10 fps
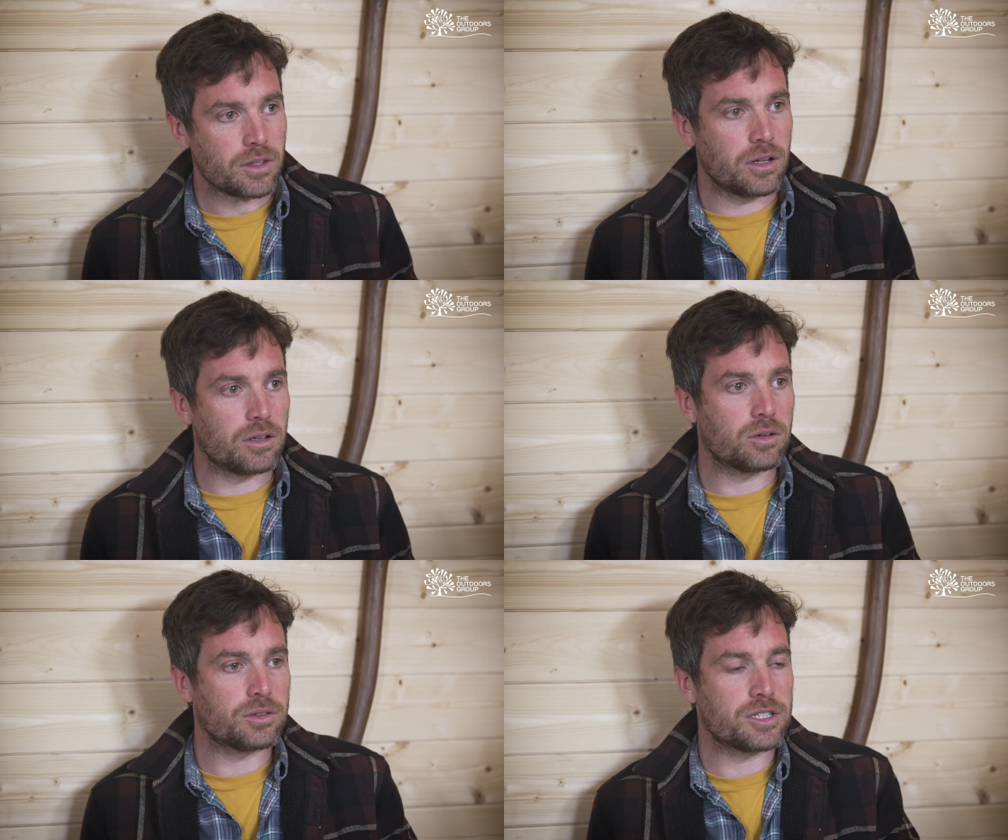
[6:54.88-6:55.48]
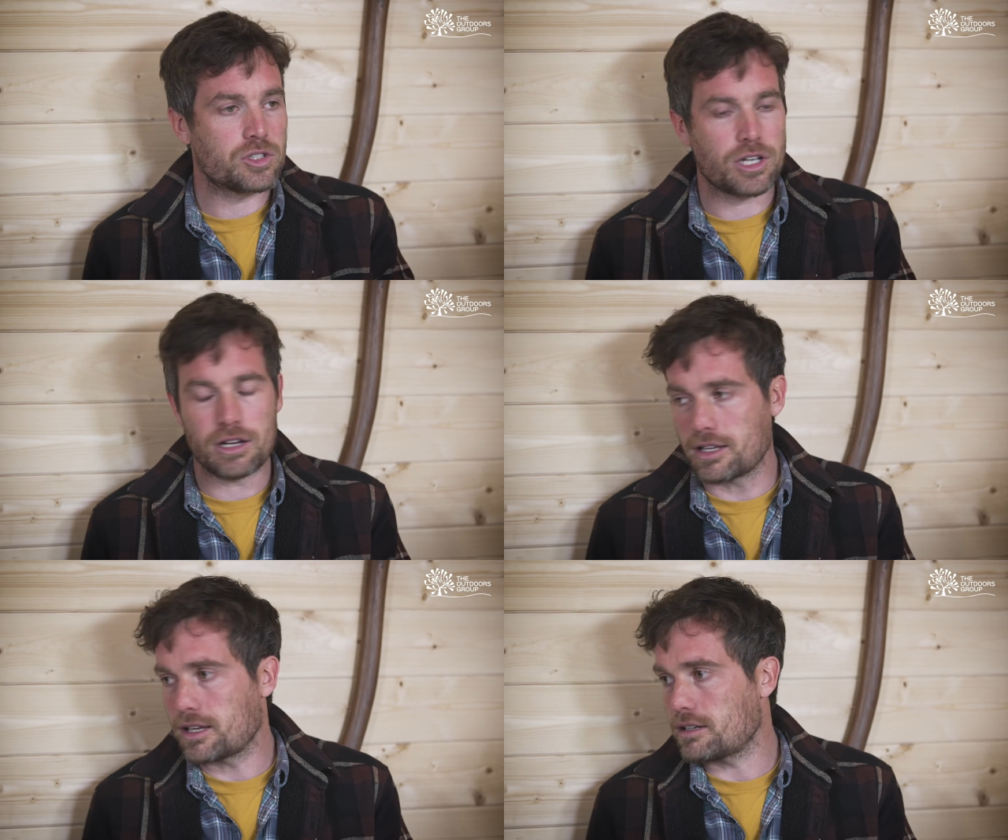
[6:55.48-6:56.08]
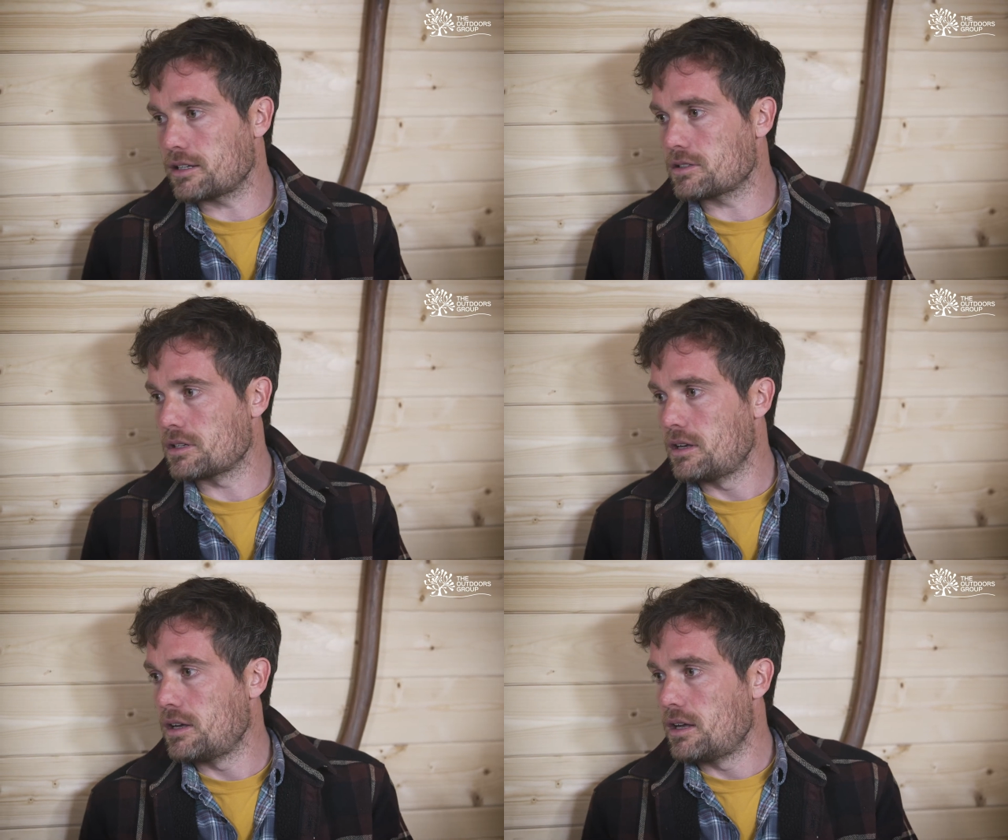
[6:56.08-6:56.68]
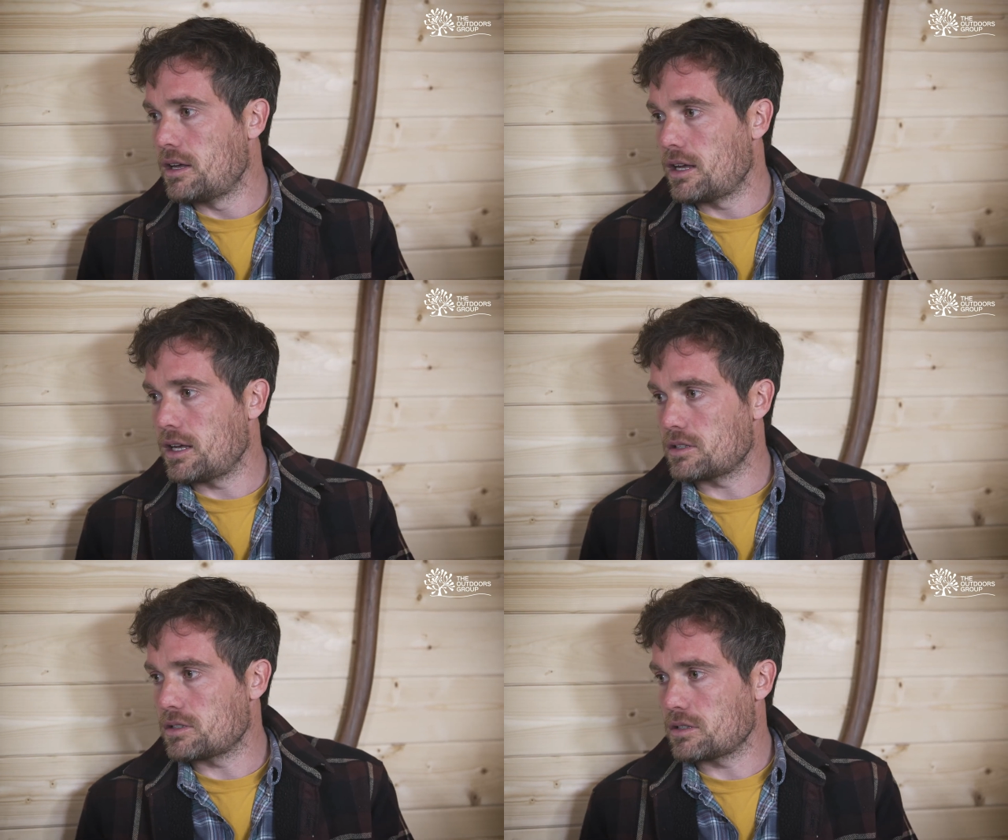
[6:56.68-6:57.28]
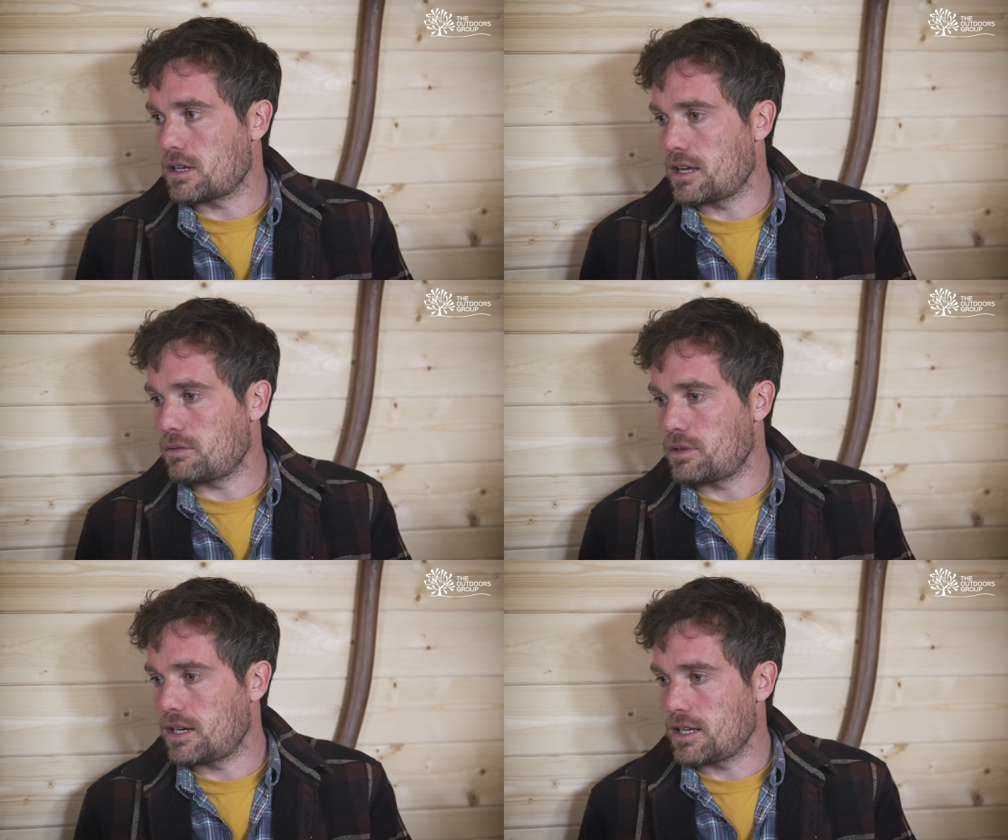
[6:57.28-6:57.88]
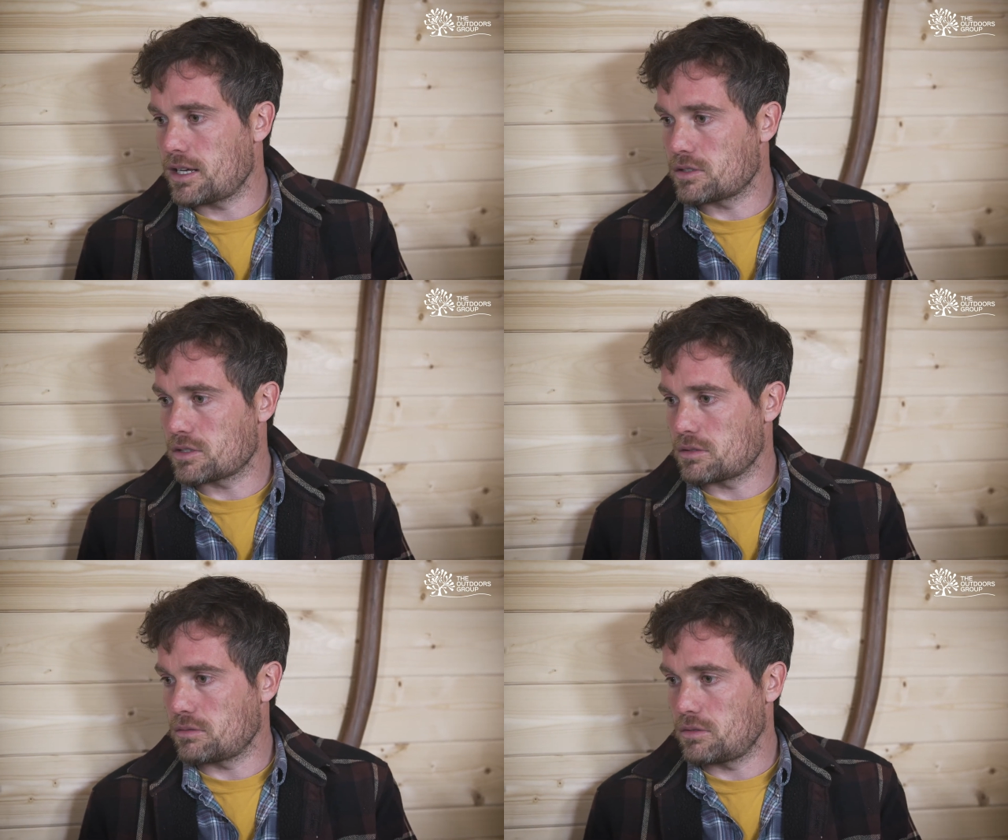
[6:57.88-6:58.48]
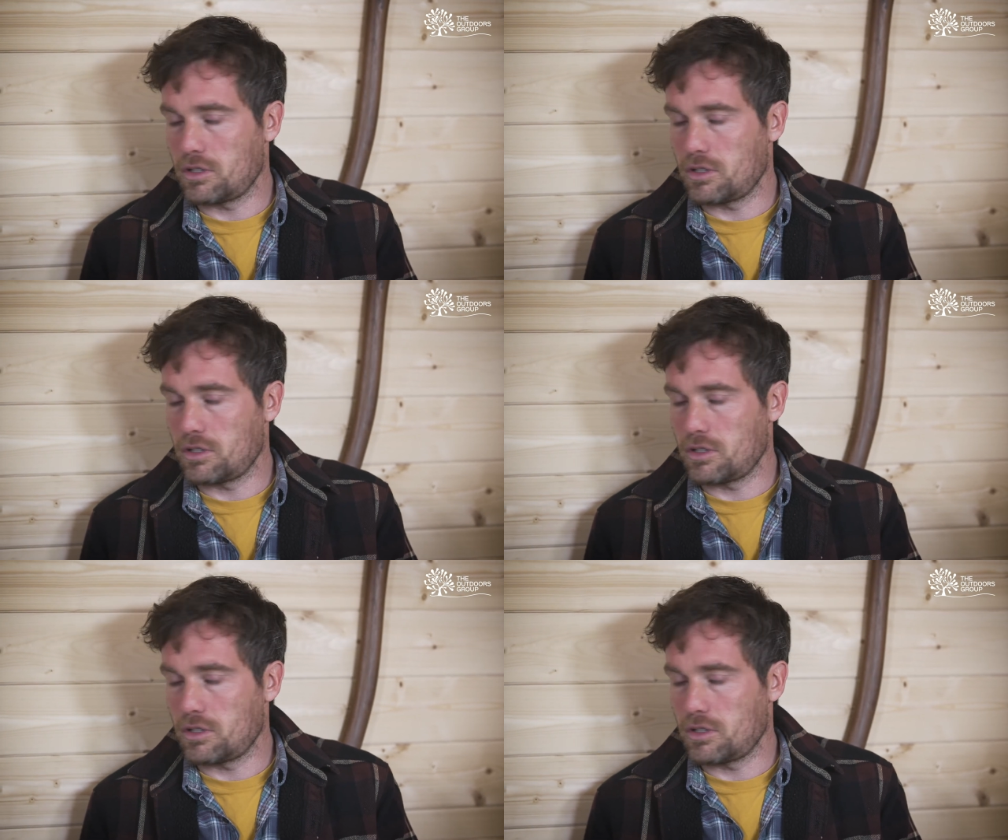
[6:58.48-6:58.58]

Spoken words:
along this journey. And it really is,